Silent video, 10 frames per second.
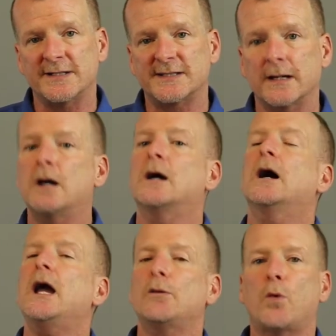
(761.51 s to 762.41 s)
and say,
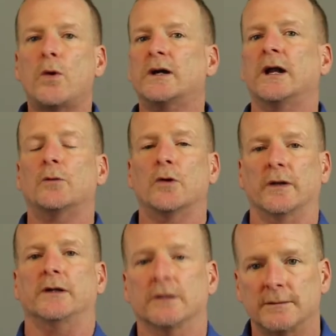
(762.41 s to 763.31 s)
hey, well, what can I
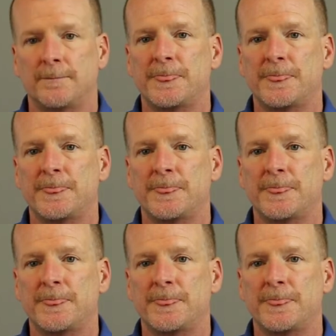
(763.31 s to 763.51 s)
really do?